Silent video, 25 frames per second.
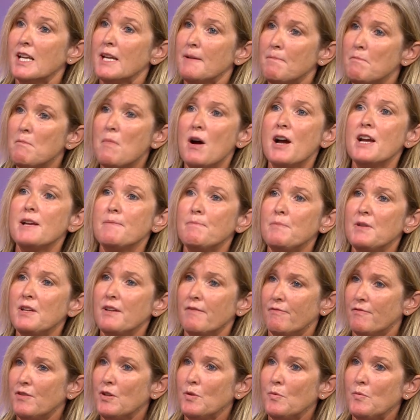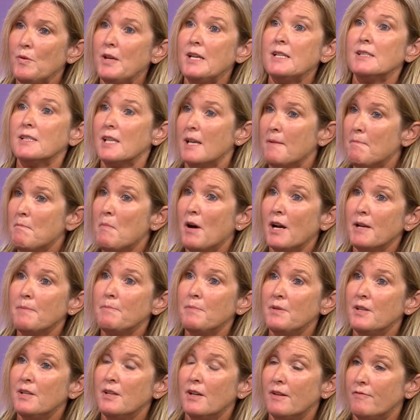It might be a few weeks, it
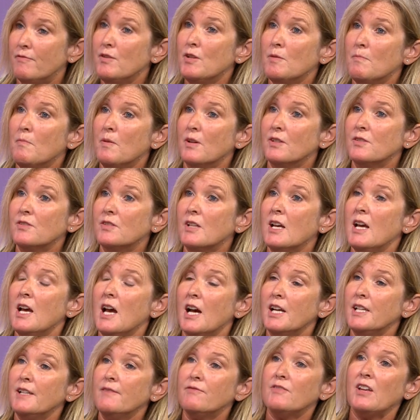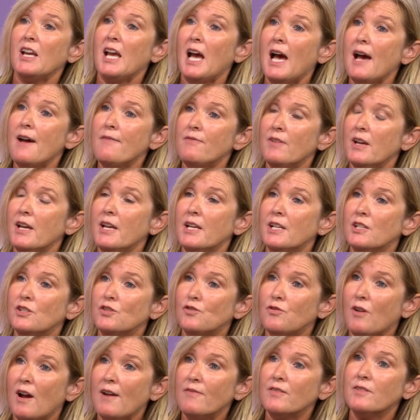might be a few months. And if they have a
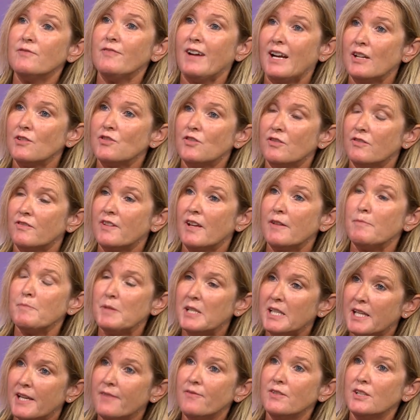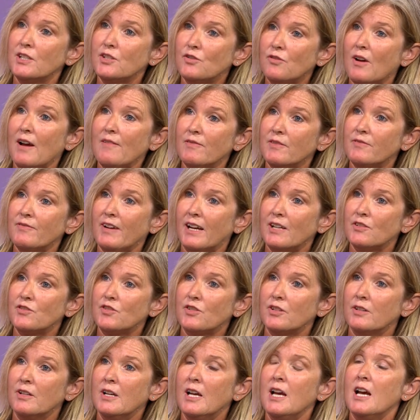travel voucher, they've been given a travel
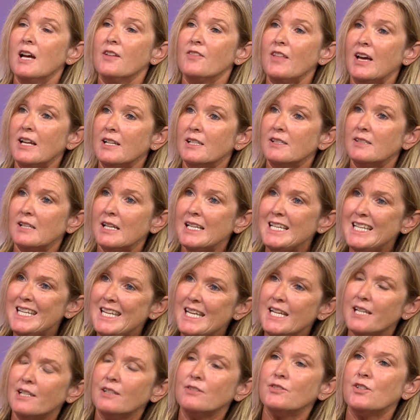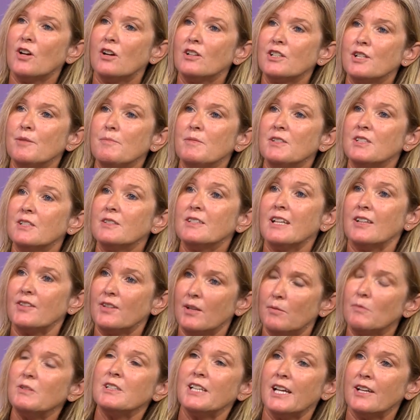voucher, that is a legal document that
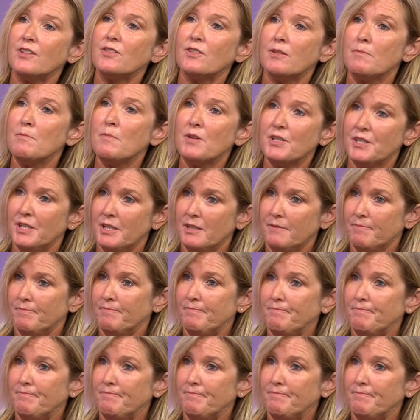they will get their money.